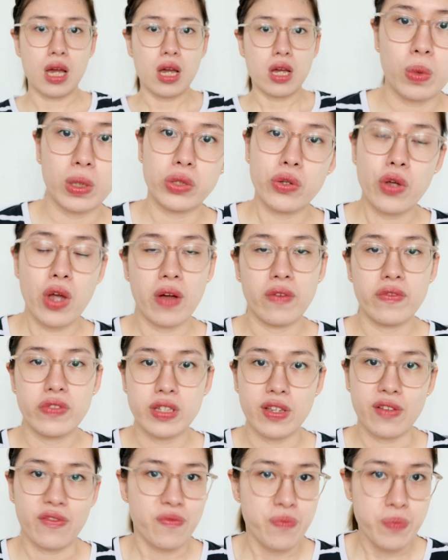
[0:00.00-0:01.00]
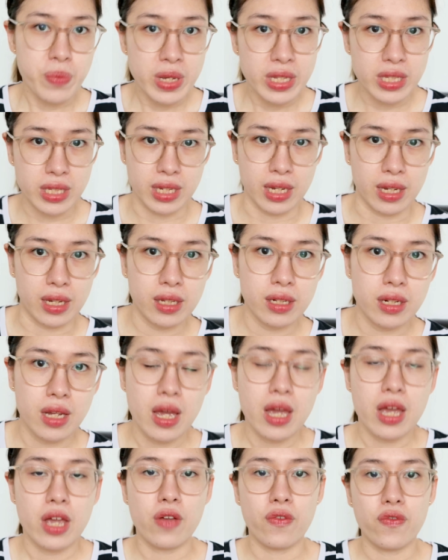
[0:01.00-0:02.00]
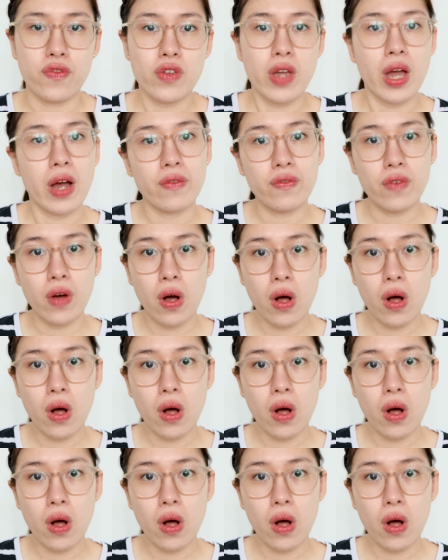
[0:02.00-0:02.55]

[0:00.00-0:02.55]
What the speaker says: What you have submitted, if you have